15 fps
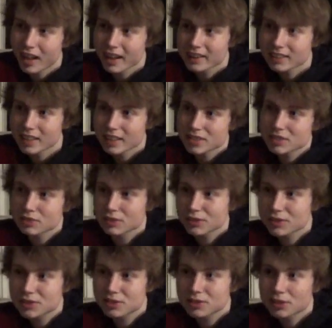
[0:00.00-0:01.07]
I guess for
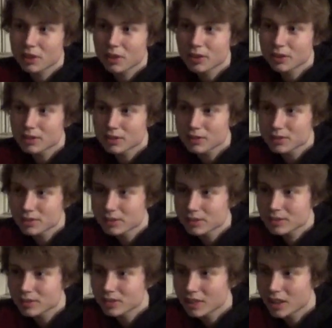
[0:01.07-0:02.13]

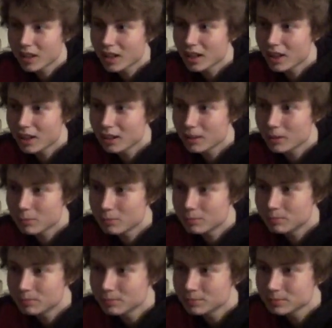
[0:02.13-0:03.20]
starters,
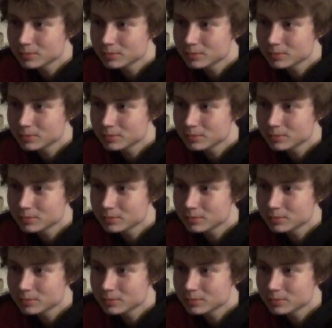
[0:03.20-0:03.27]
um,